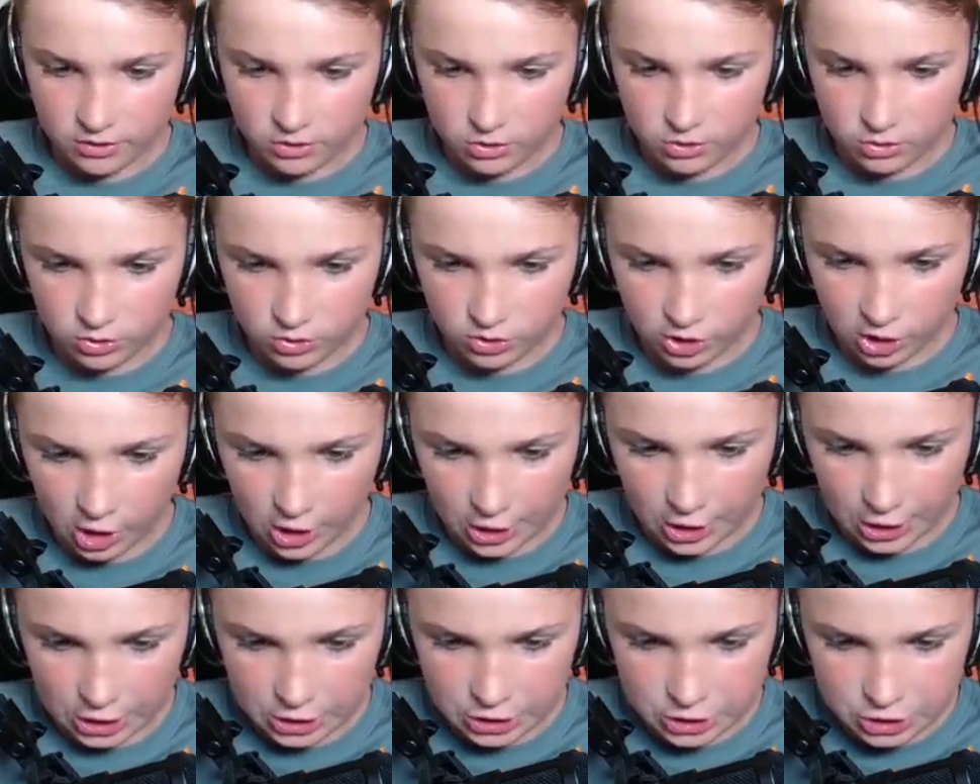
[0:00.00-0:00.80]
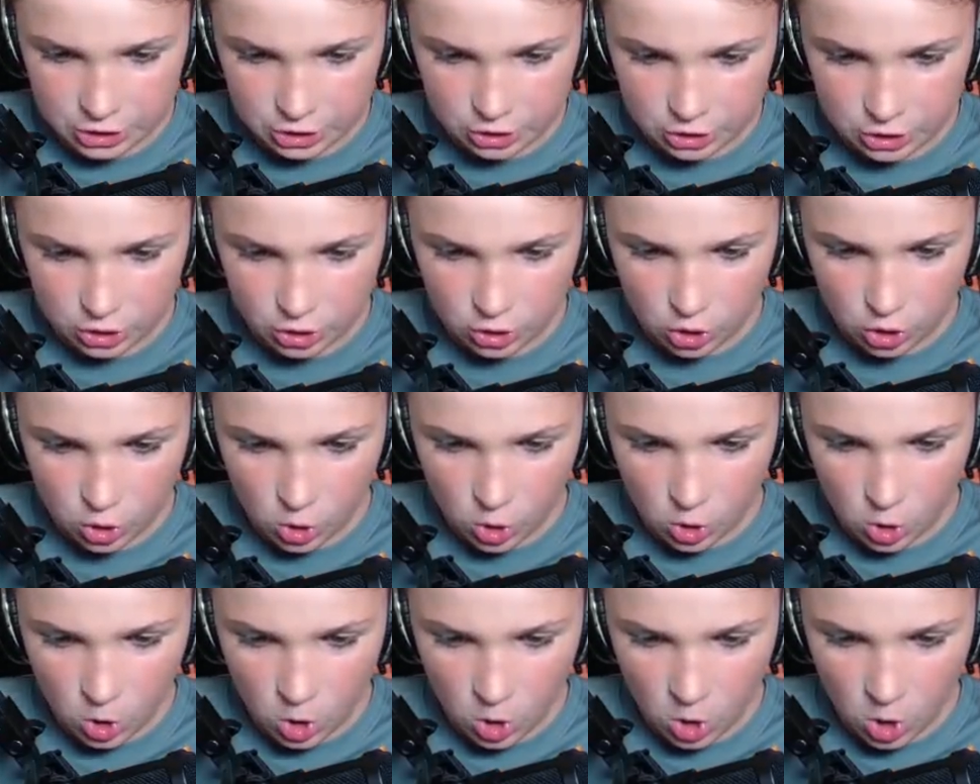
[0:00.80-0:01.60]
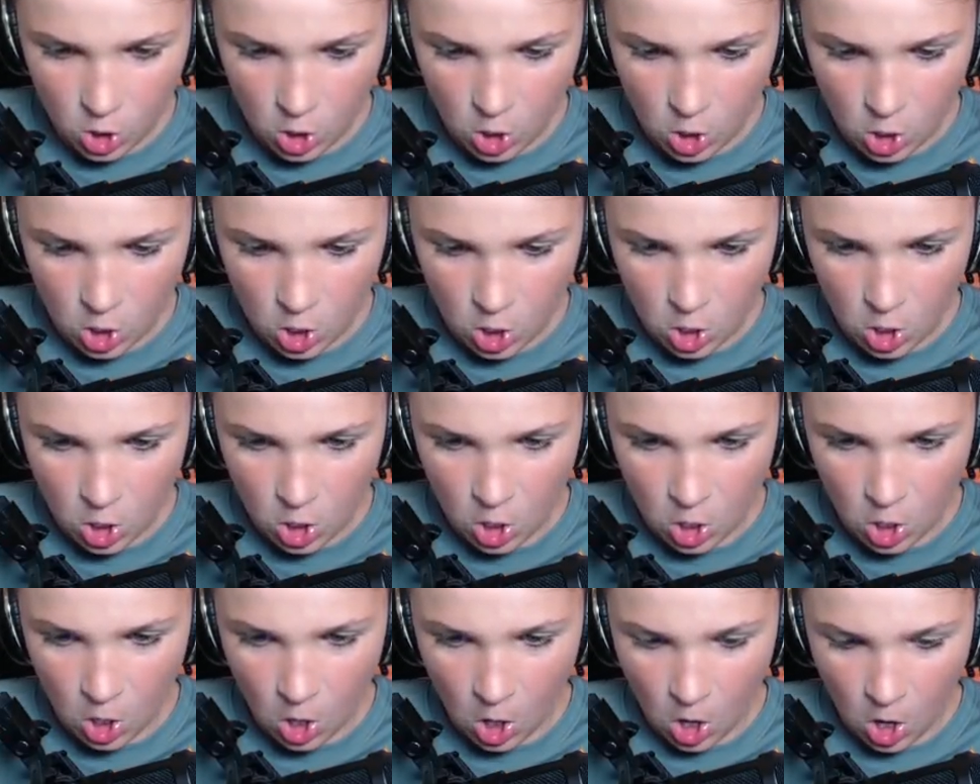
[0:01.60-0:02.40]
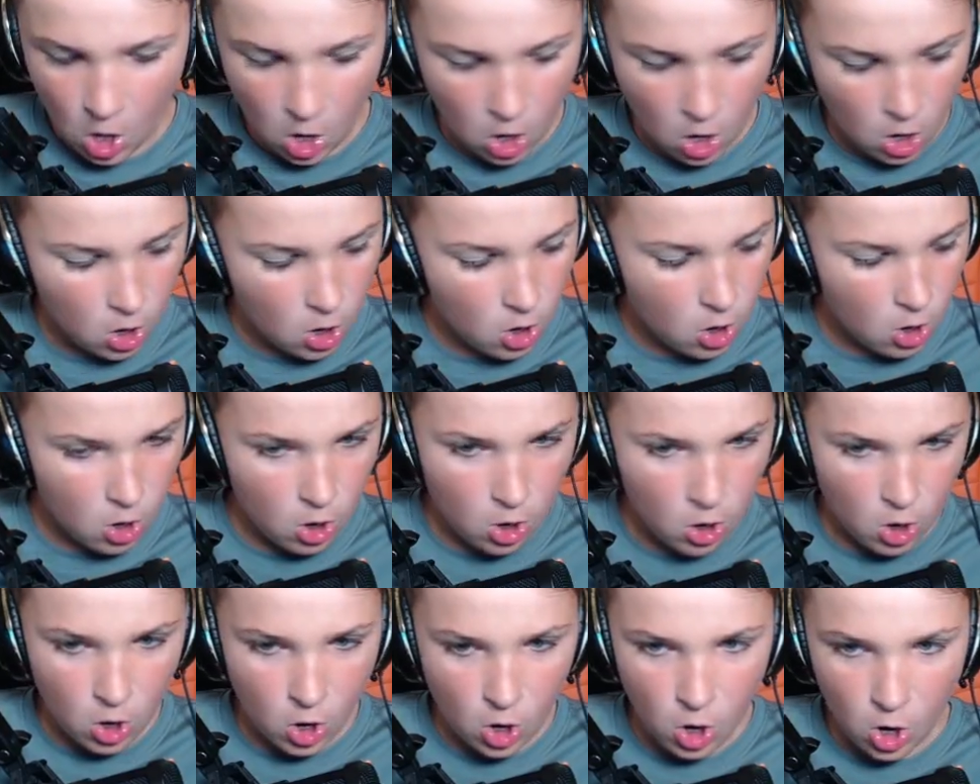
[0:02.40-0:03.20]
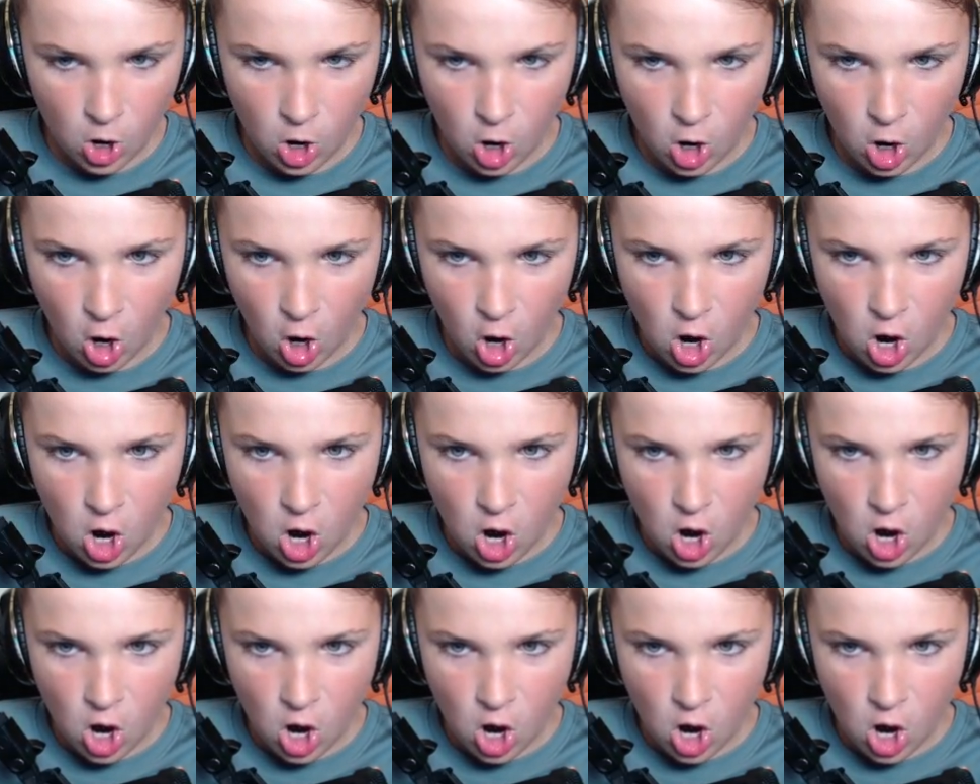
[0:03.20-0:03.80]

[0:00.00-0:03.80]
Look at it. Oh. Oh.